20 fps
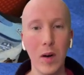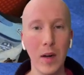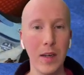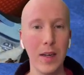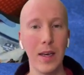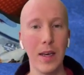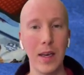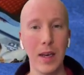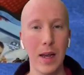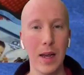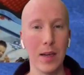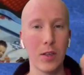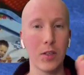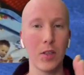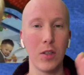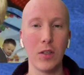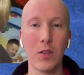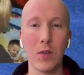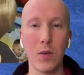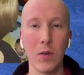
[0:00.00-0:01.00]
and he can
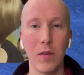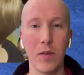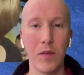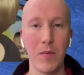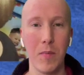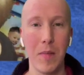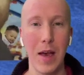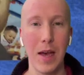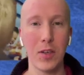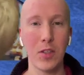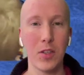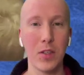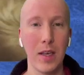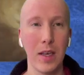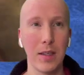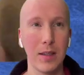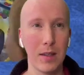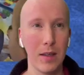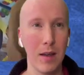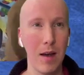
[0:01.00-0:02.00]
actually sort of match
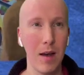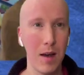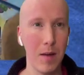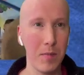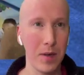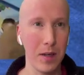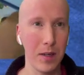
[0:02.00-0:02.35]
things up